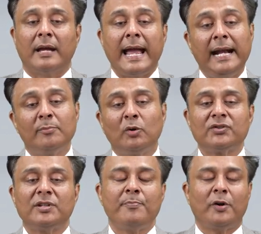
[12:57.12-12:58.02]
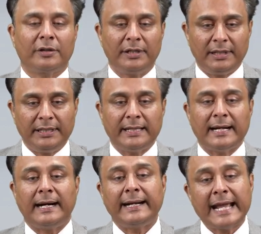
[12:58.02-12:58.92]
And most
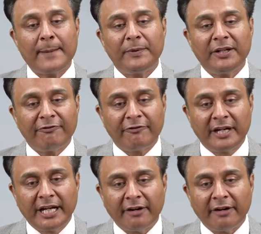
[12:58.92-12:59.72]
importantly, adaptive